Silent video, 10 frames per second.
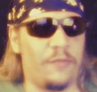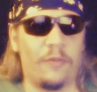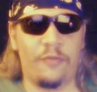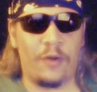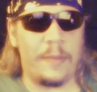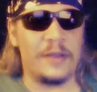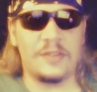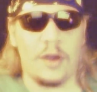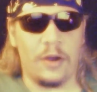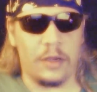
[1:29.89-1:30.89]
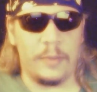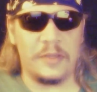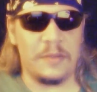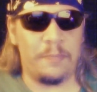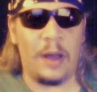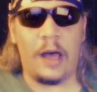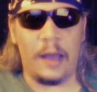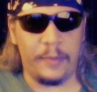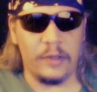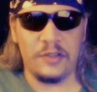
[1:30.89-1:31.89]
for framing his arguments in
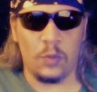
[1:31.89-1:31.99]
populist